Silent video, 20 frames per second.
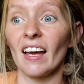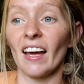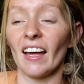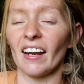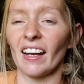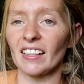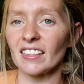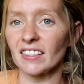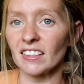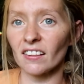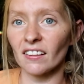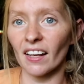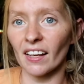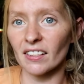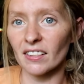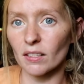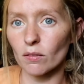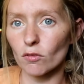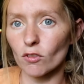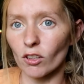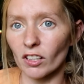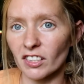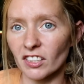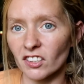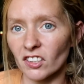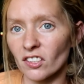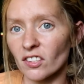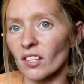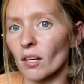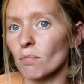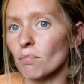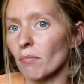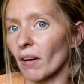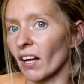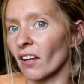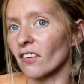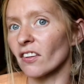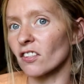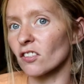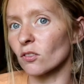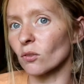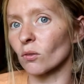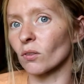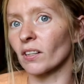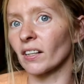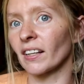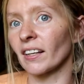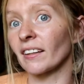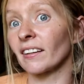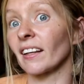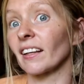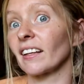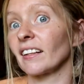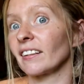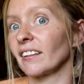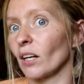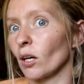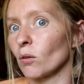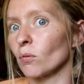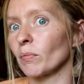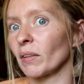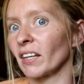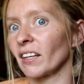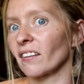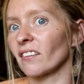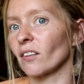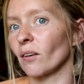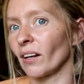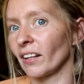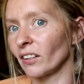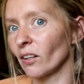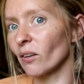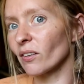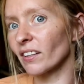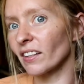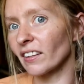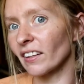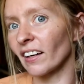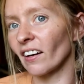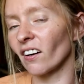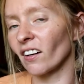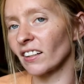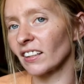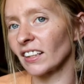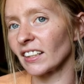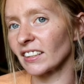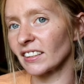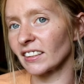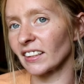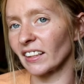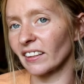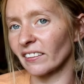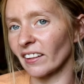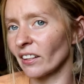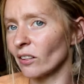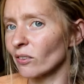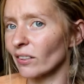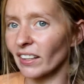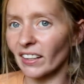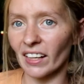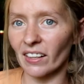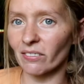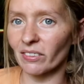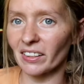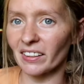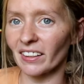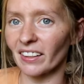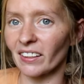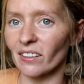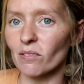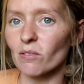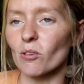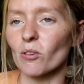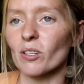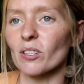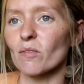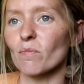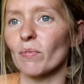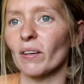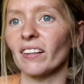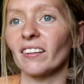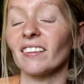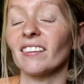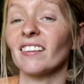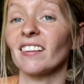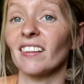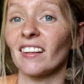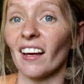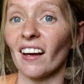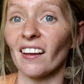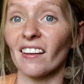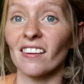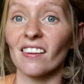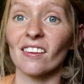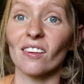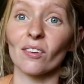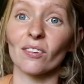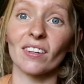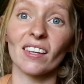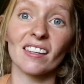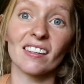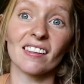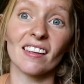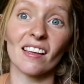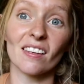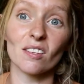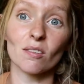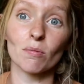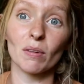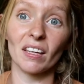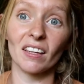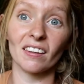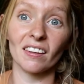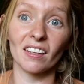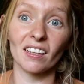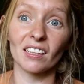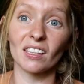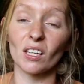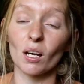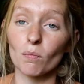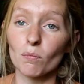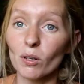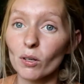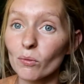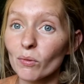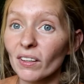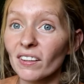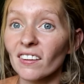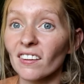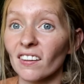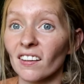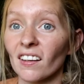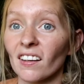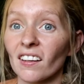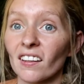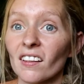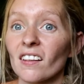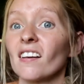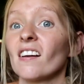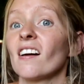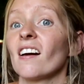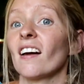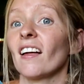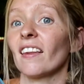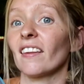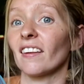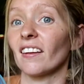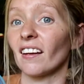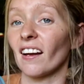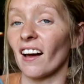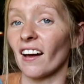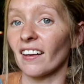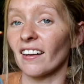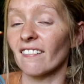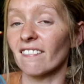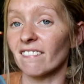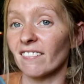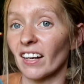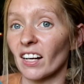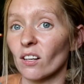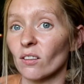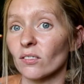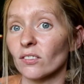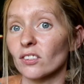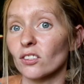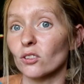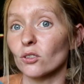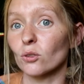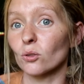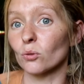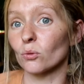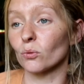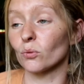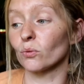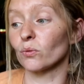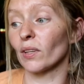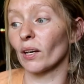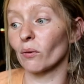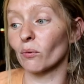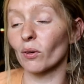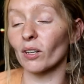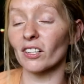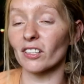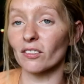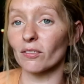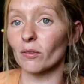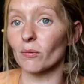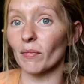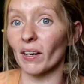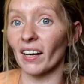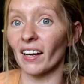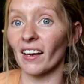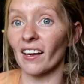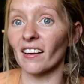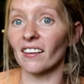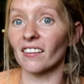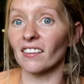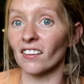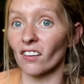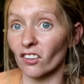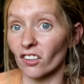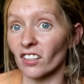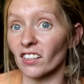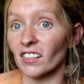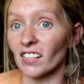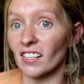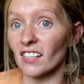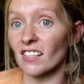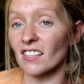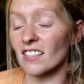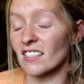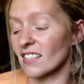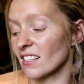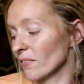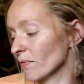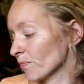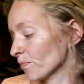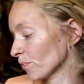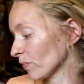I still ask them questions about the story and they can tell me. So I know that they are listening. They don't get everything, of course, but yeah. So this has been the #1 thing that I have found that works for my younger kids.